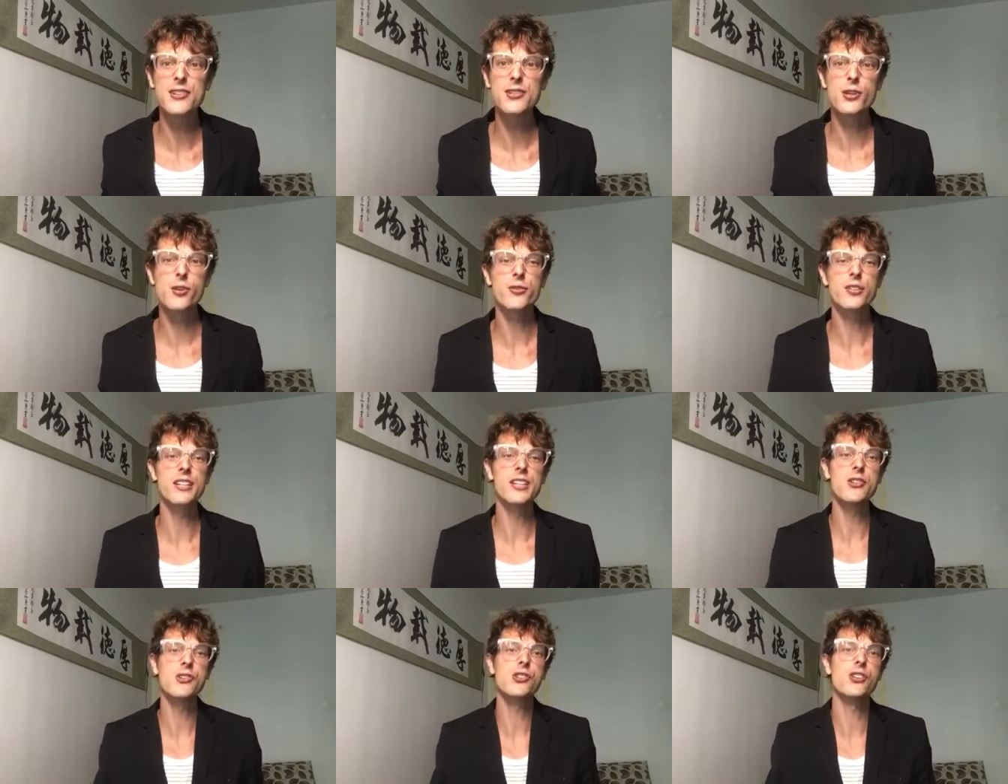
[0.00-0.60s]

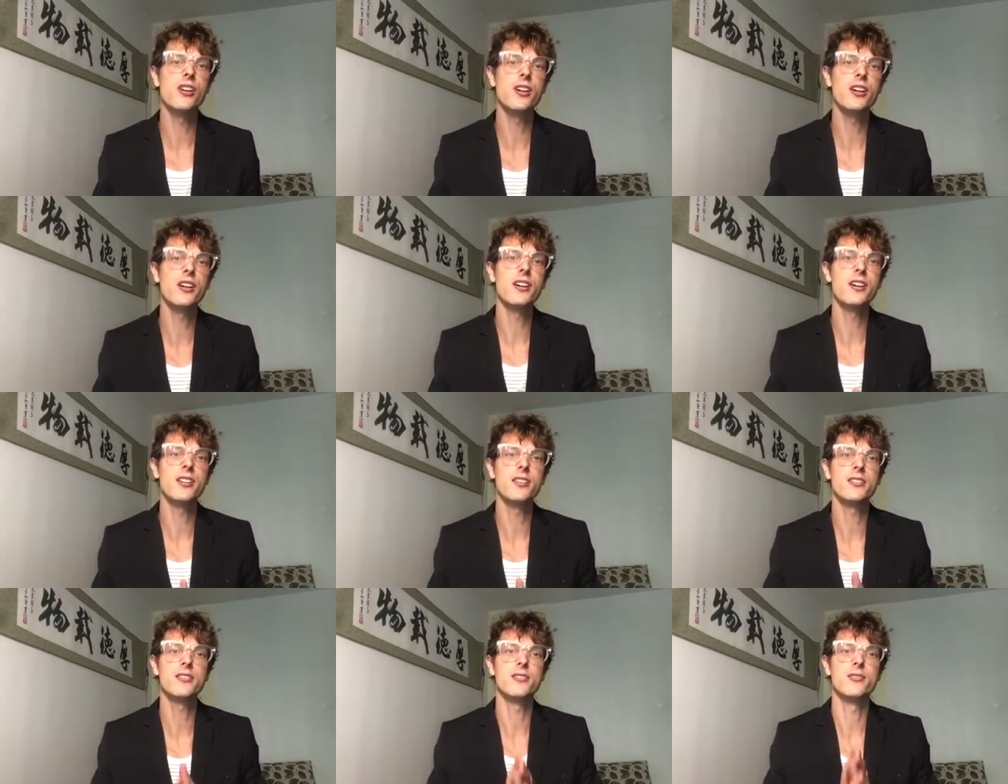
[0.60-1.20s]

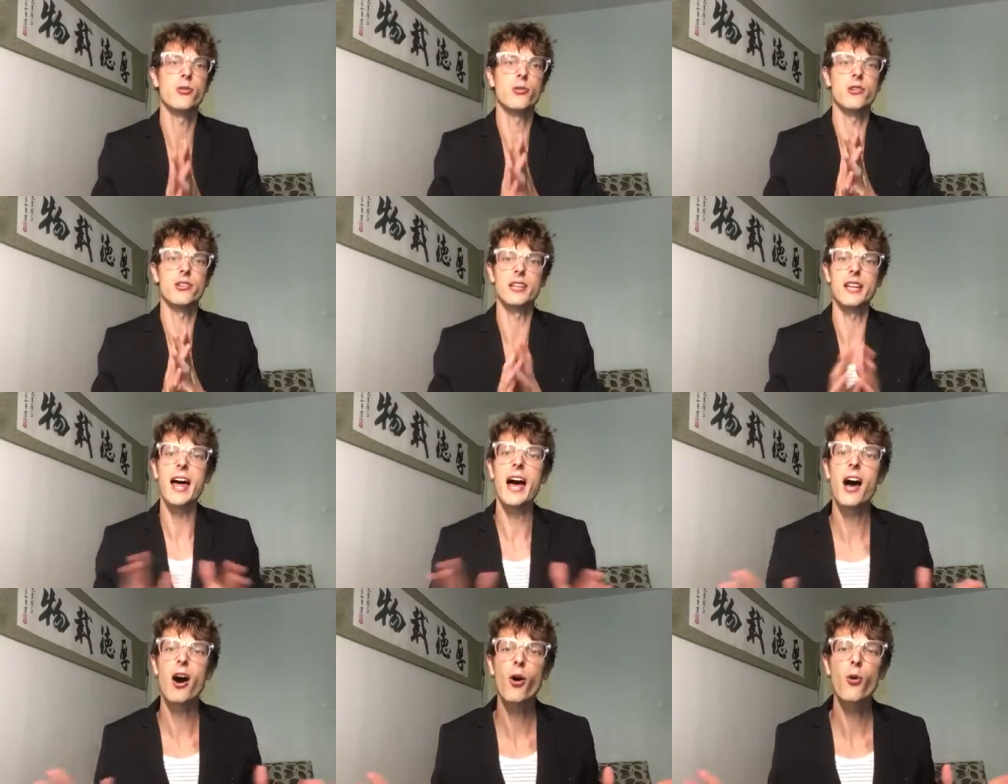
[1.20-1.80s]
Indonesia, or
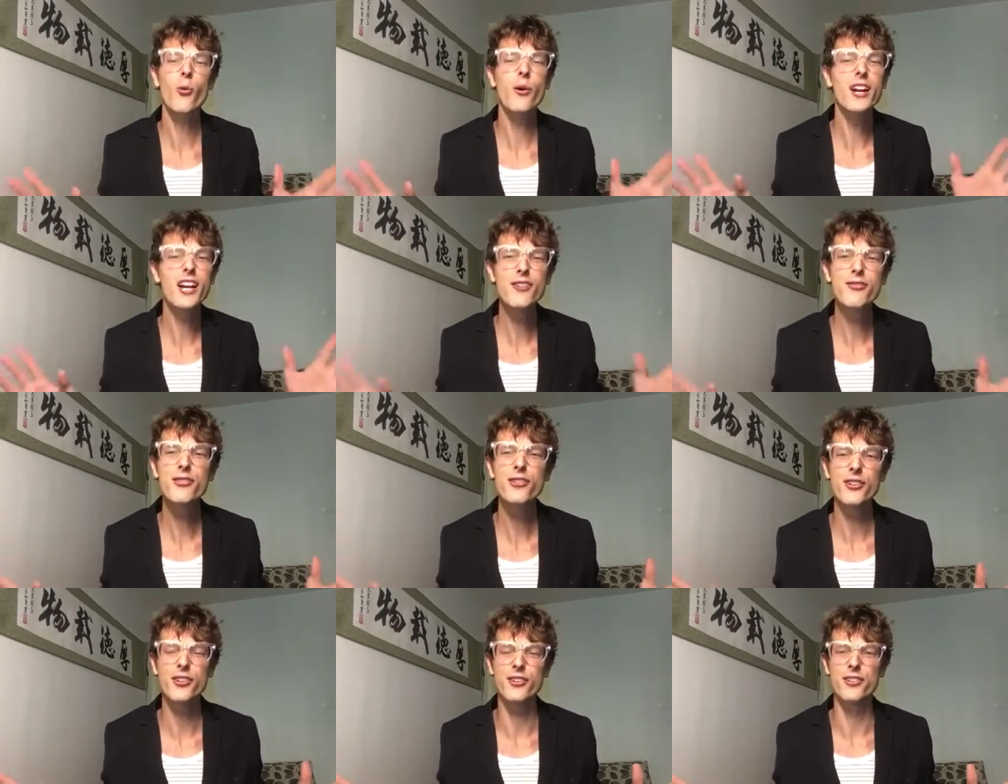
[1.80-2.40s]
Laos,
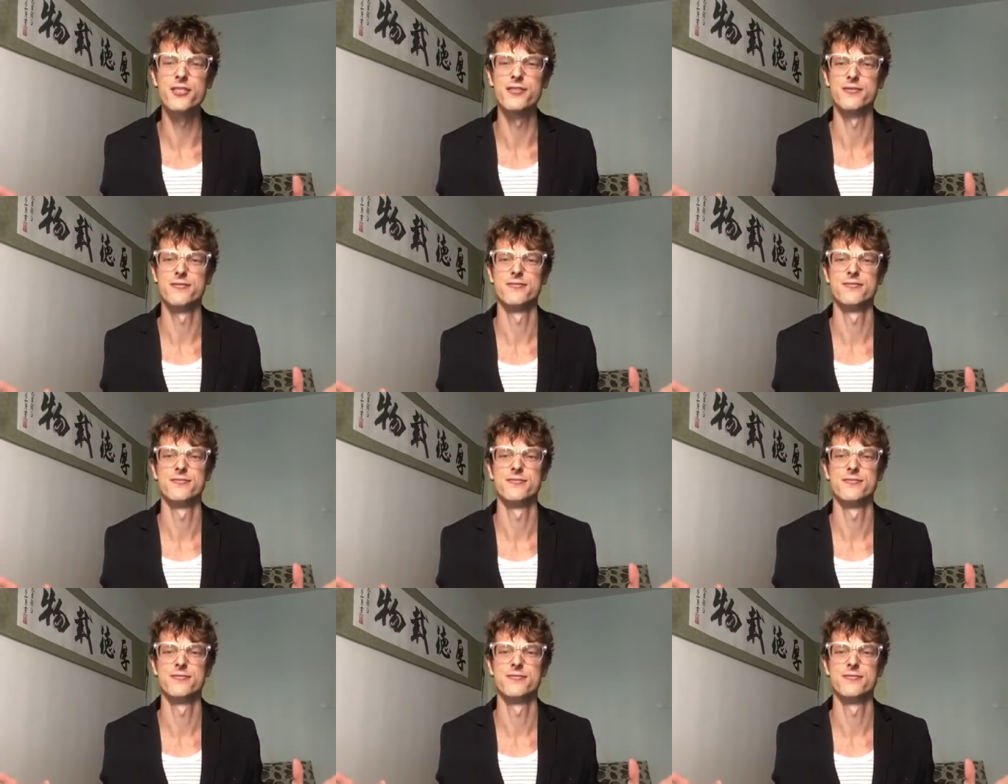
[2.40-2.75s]
whatever?